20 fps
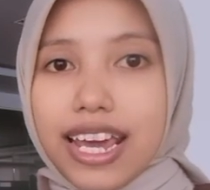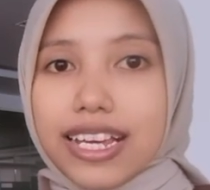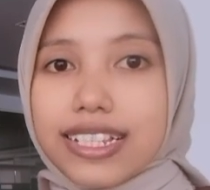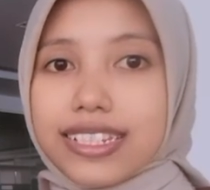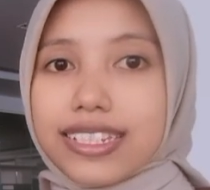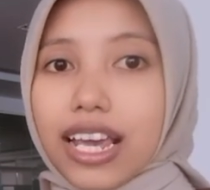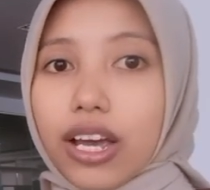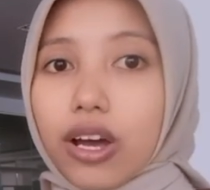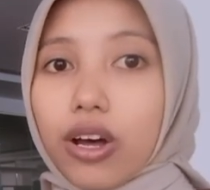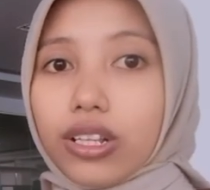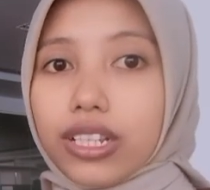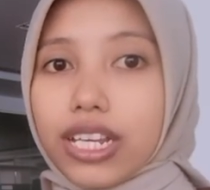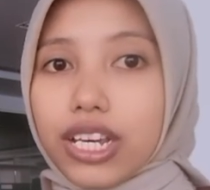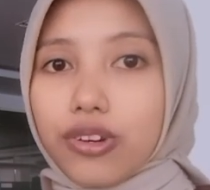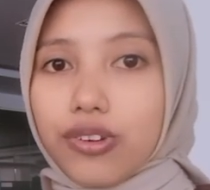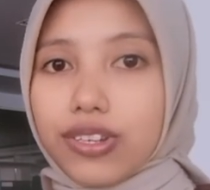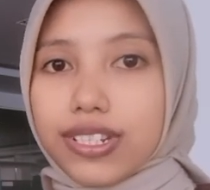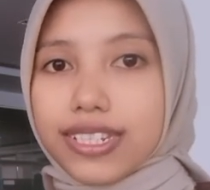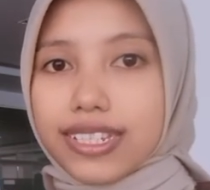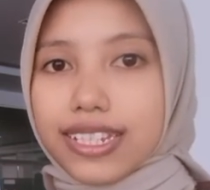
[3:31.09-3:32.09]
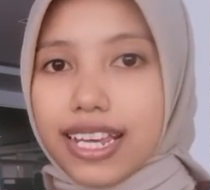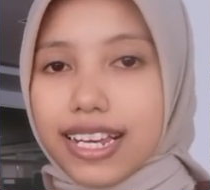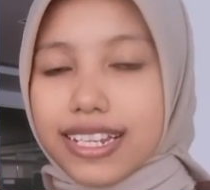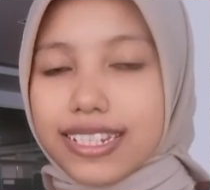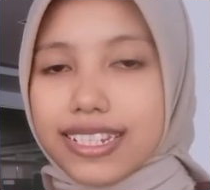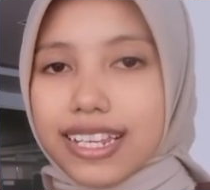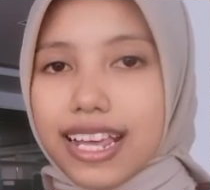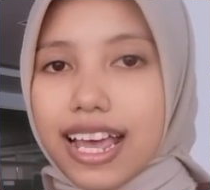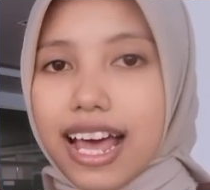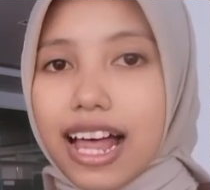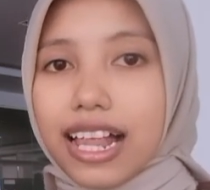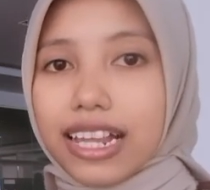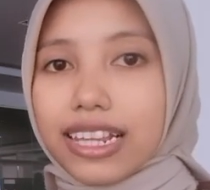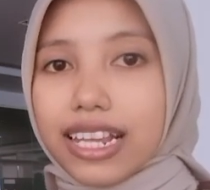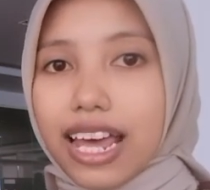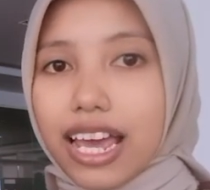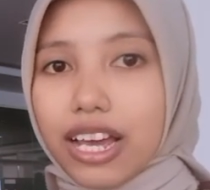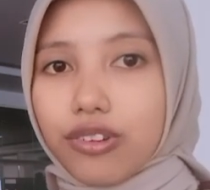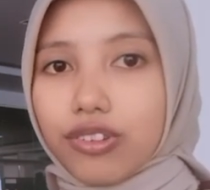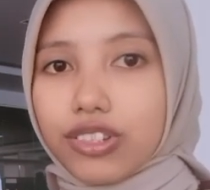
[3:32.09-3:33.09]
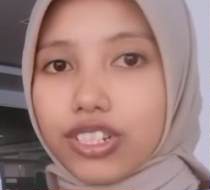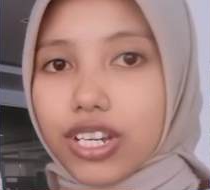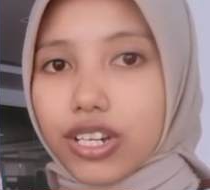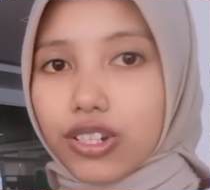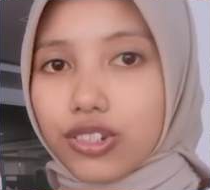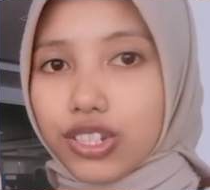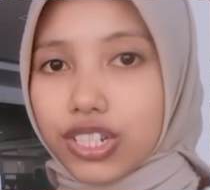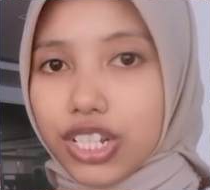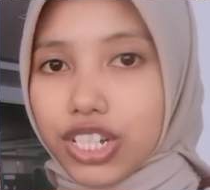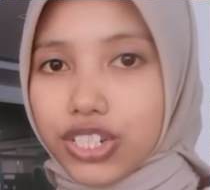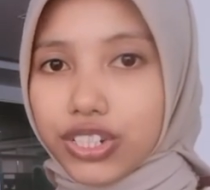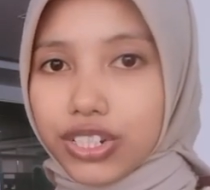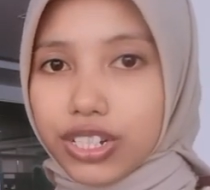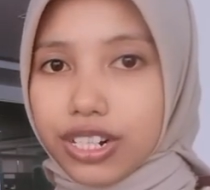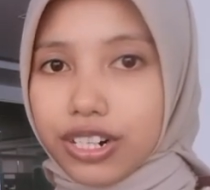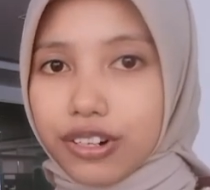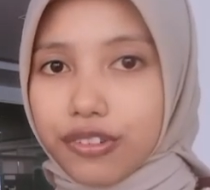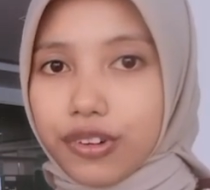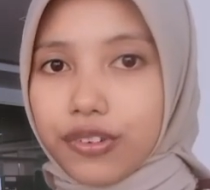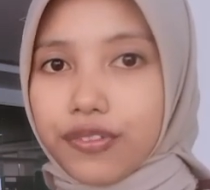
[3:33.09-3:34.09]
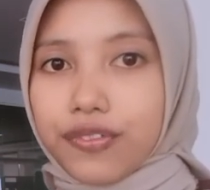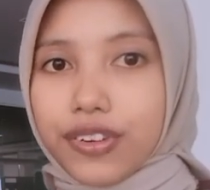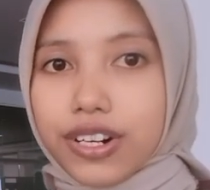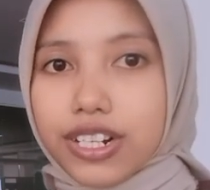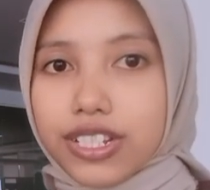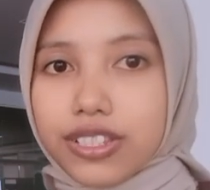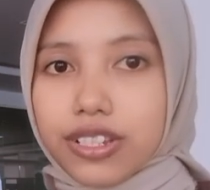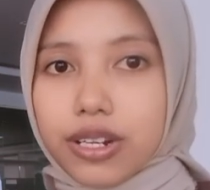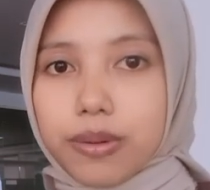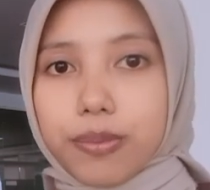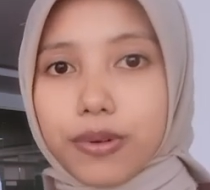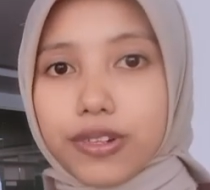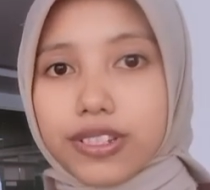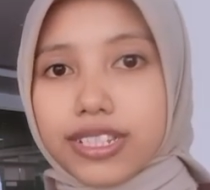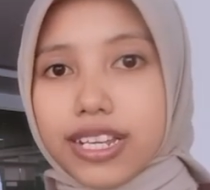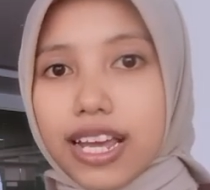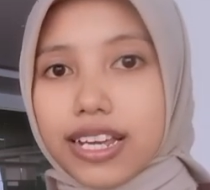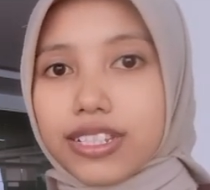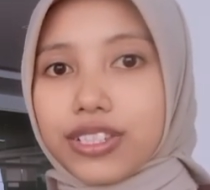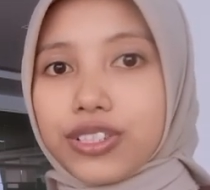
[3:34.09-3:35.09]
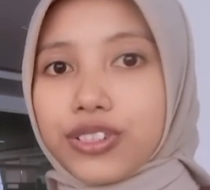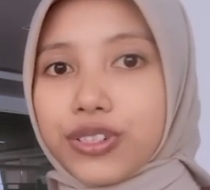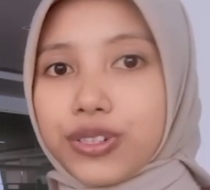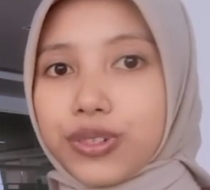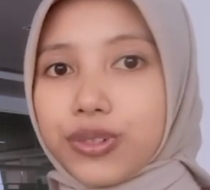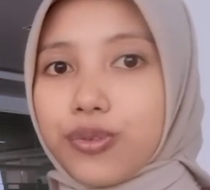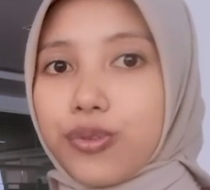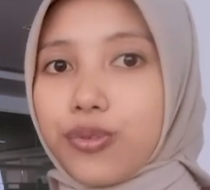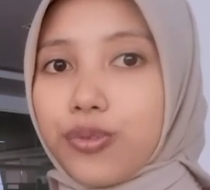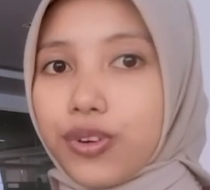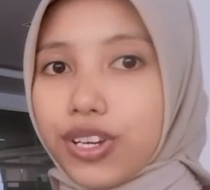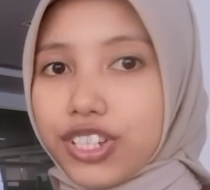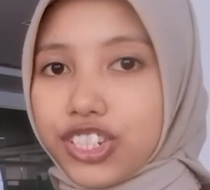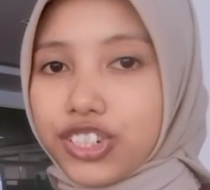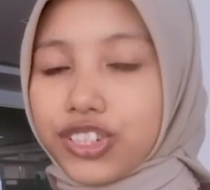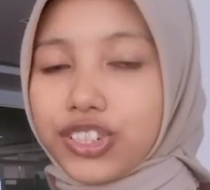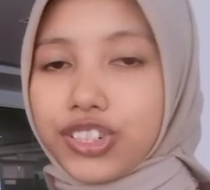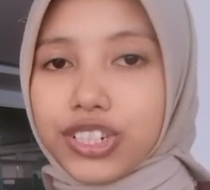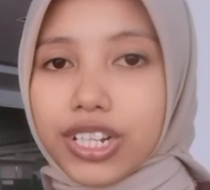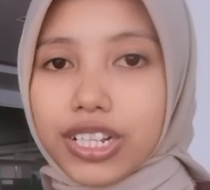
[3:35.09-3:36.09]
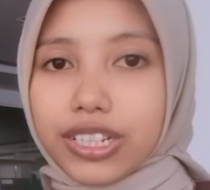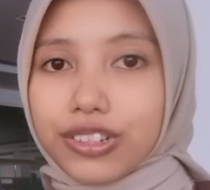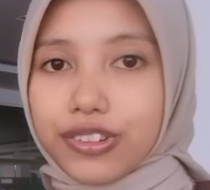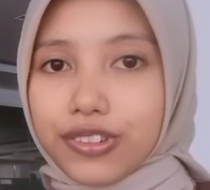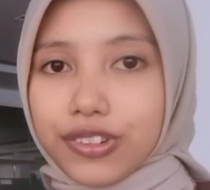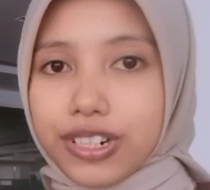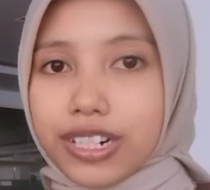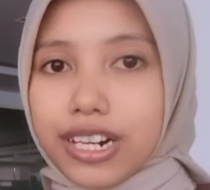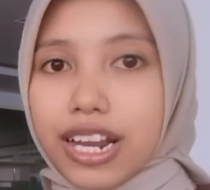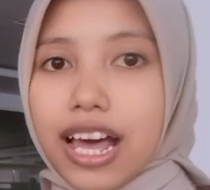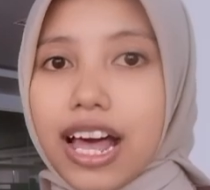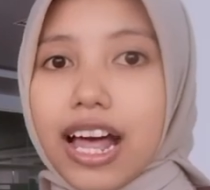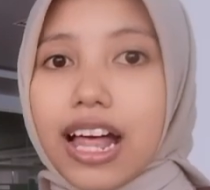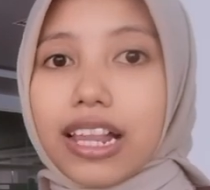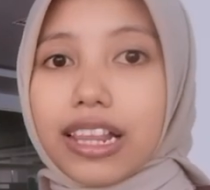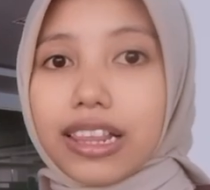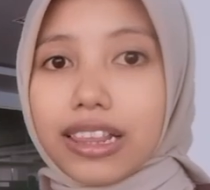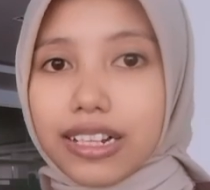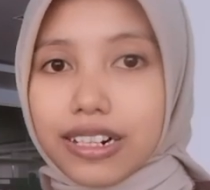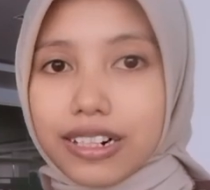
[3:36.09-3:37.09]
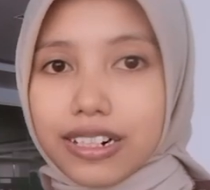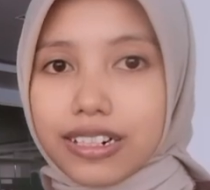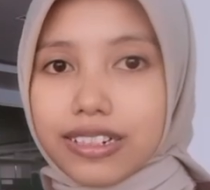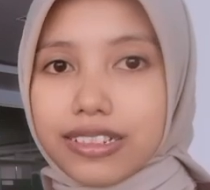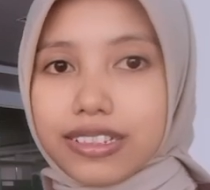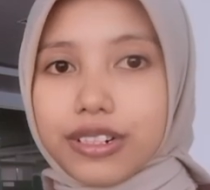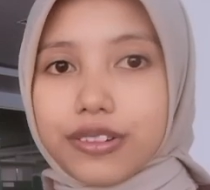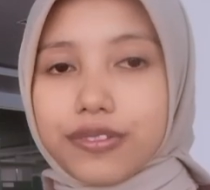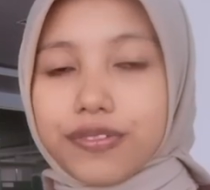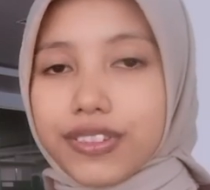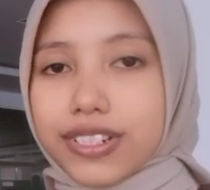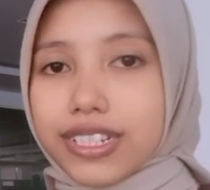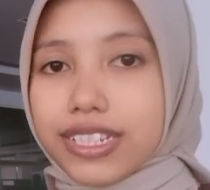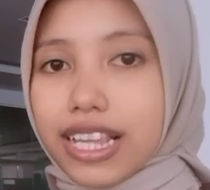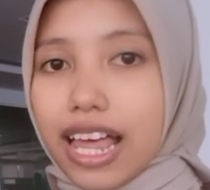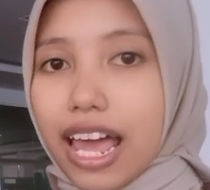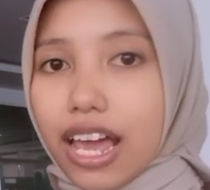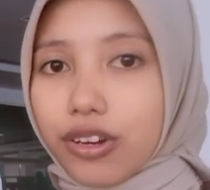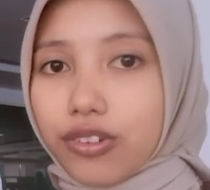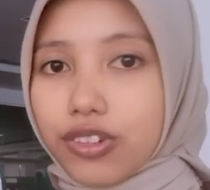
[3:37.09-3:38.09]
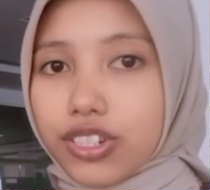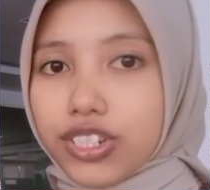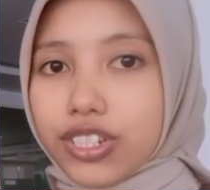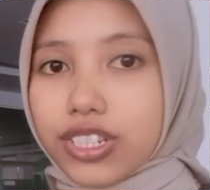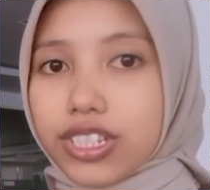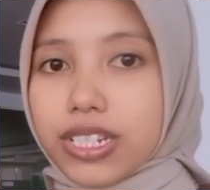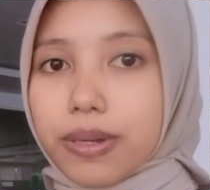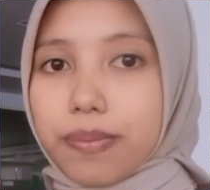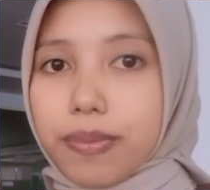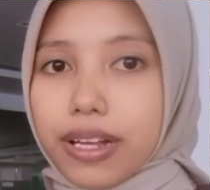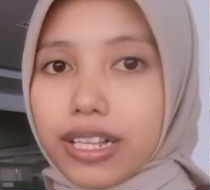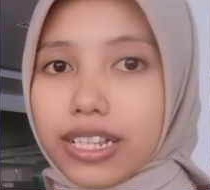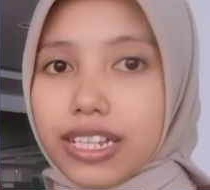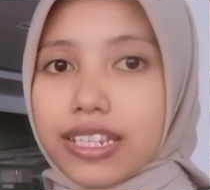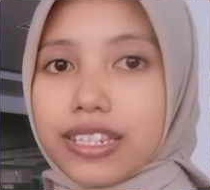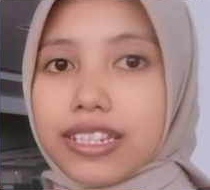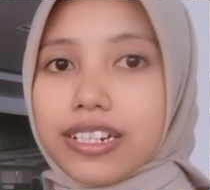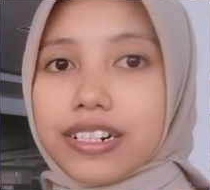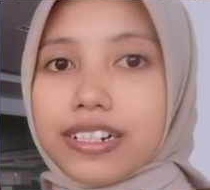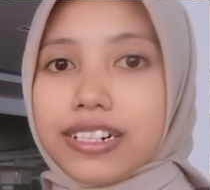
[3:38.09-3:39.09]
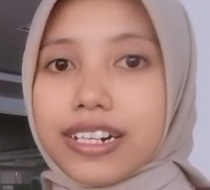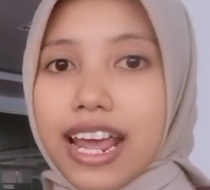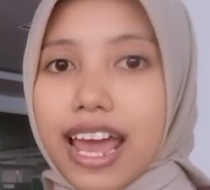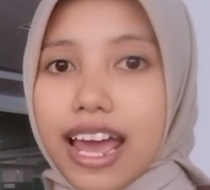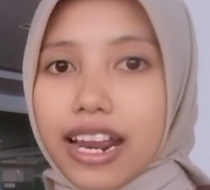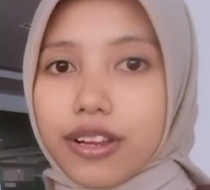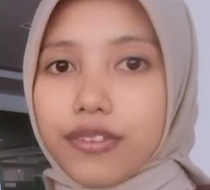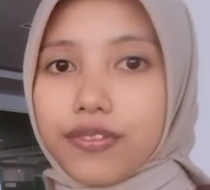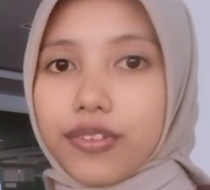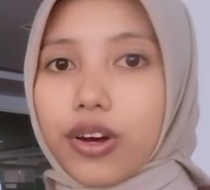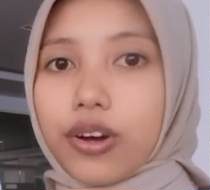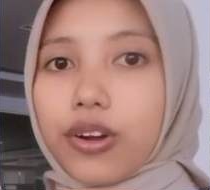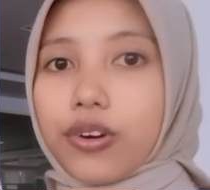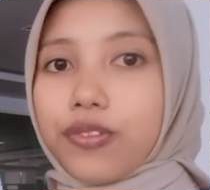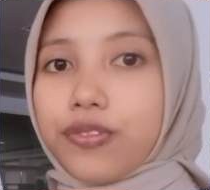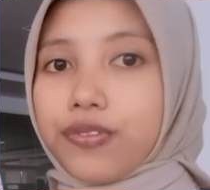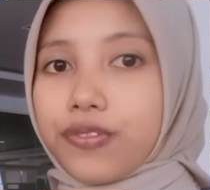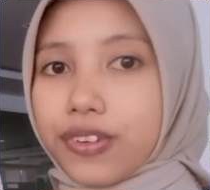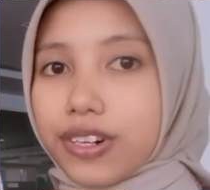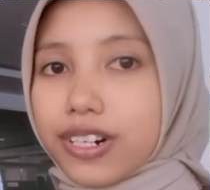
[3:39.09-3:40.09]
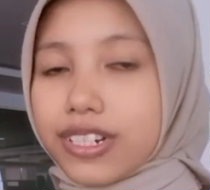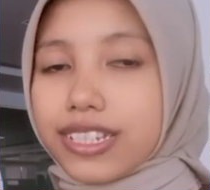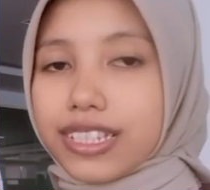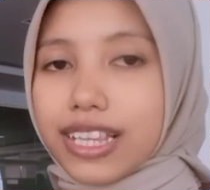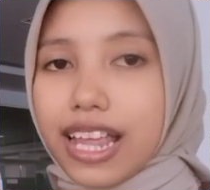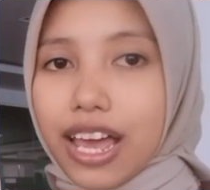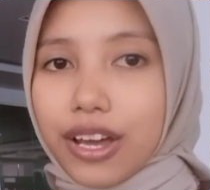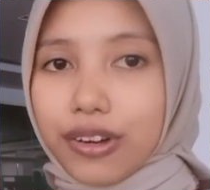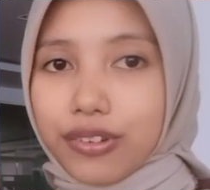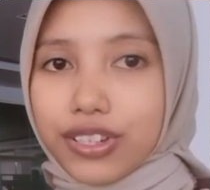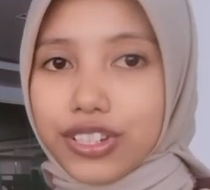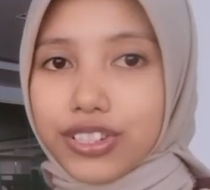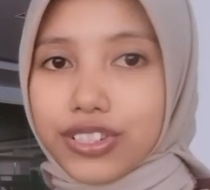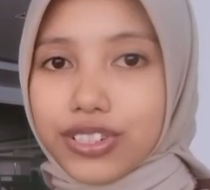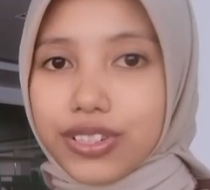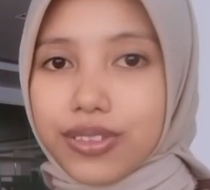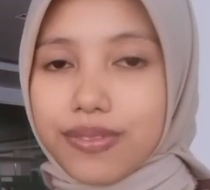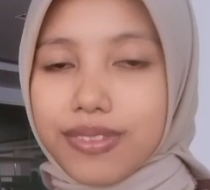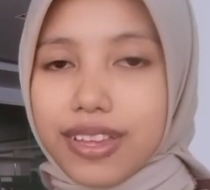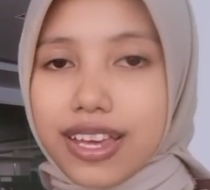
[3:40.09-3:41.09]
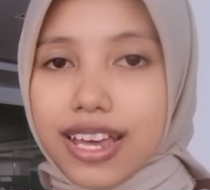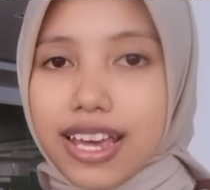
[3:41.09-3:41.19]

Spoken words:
In psycholinguistics, language acquisition refers to the process through which children learn their first language, typically their native or first language.